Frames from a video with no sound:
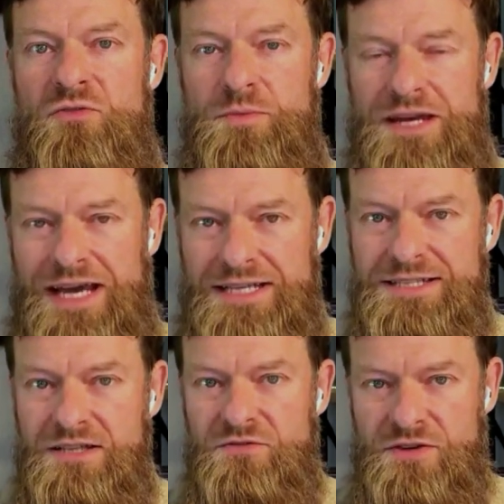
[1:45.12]
from the
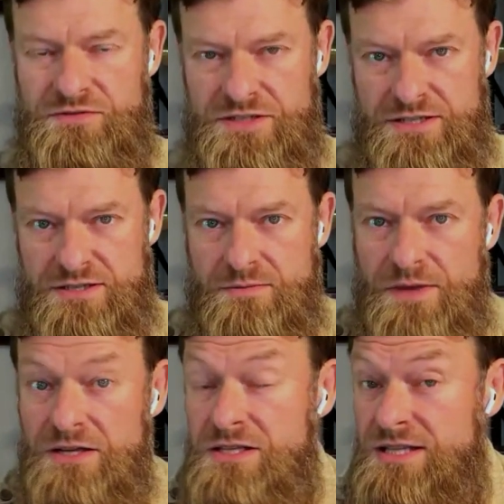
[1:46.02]
1950s.
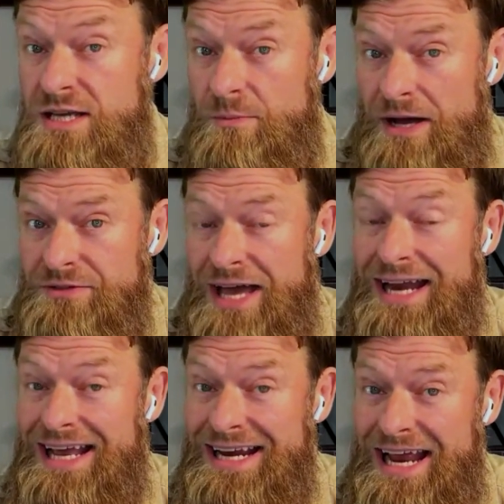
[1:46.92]
I'll just think about
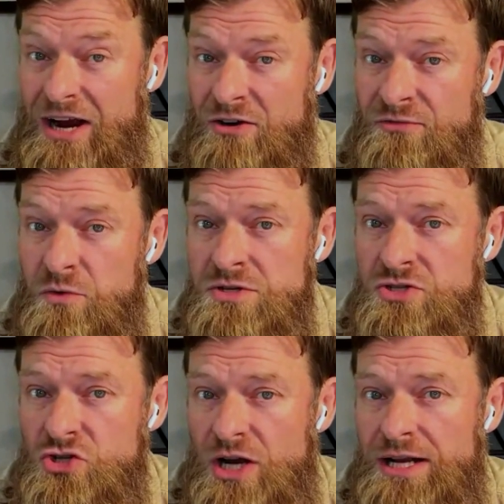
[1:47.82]
that. An Air
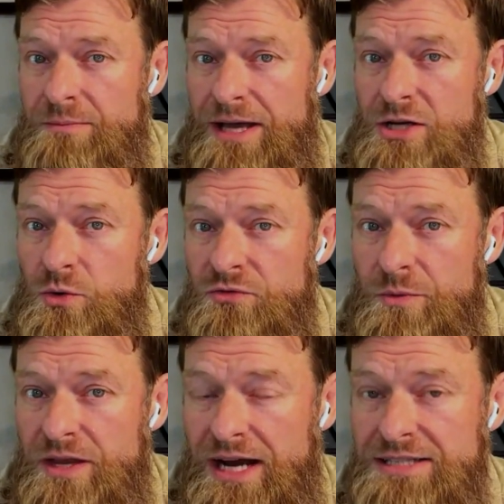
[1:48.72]
Force training manual
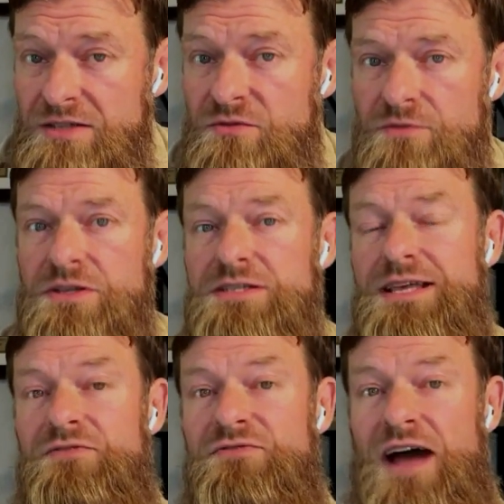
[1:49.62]
from the 1950s.
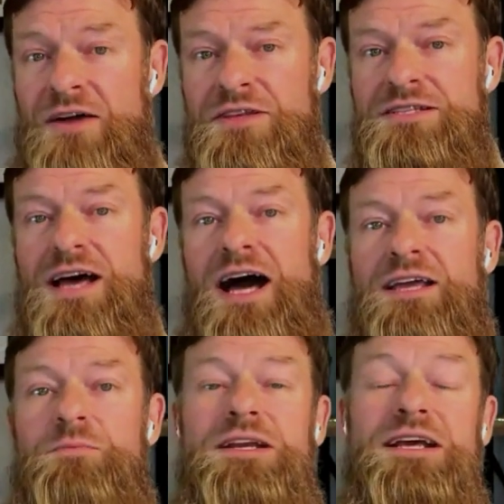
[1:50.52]
They found this
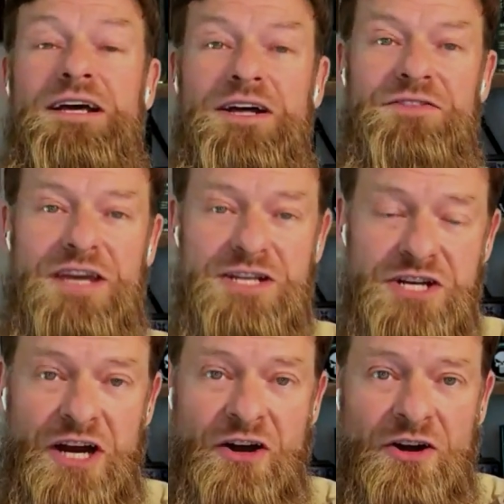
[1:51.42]
document. They
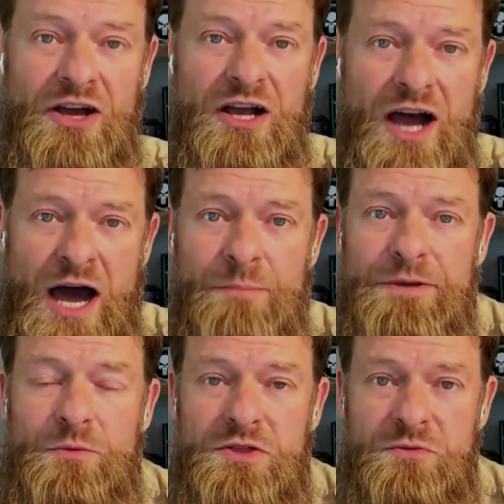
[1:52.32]
shared a
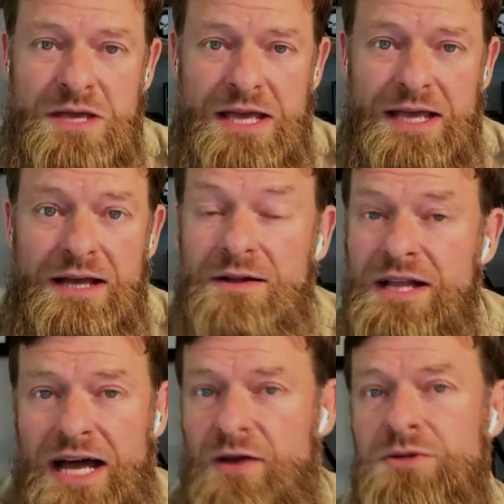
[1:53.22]
copy with me,
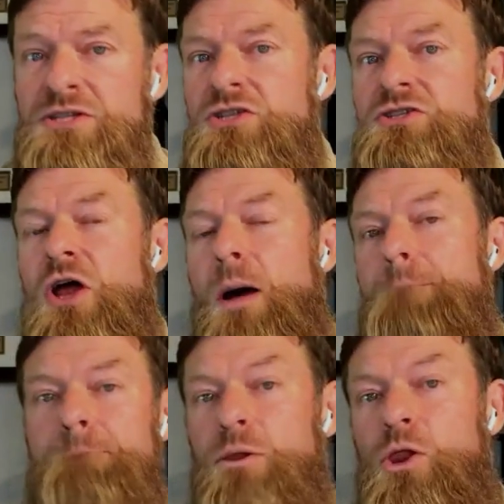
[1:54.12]
and I was just
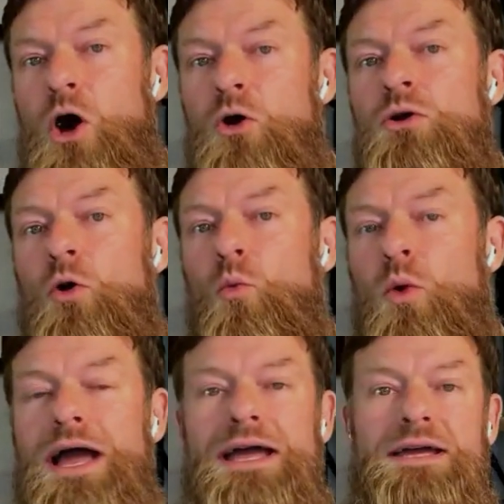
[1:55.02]
blown
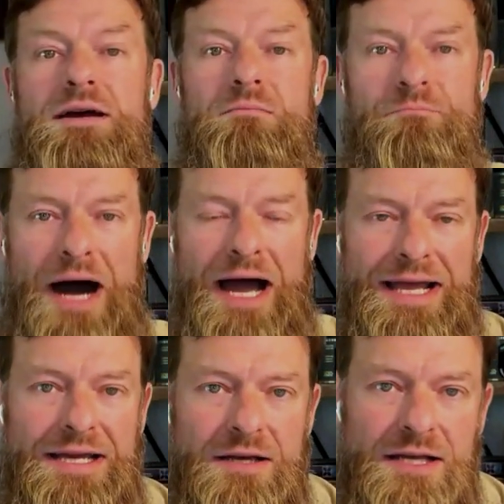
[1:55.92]
away by
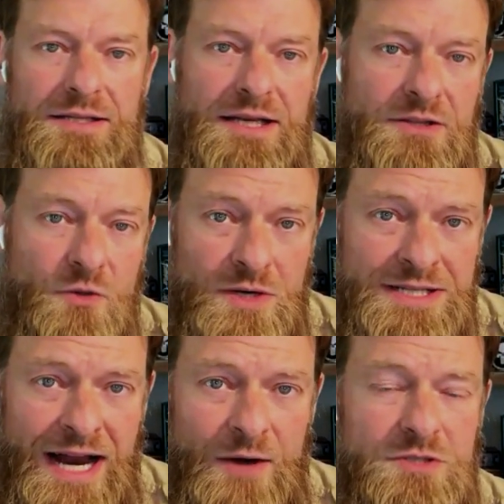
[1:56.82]
it. And the
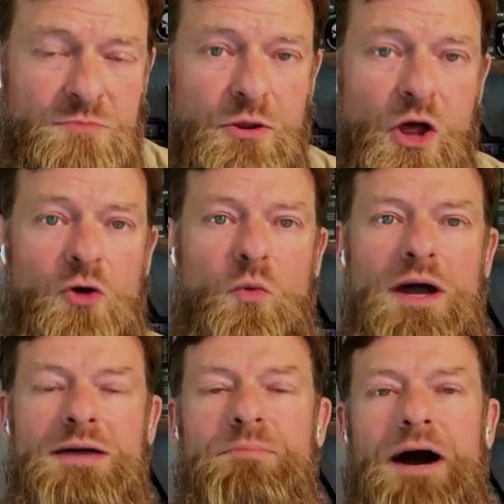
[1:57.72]
reason I was blown
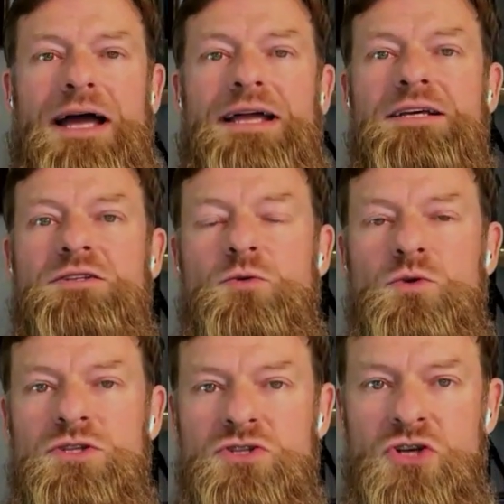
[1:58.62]
away by it is it was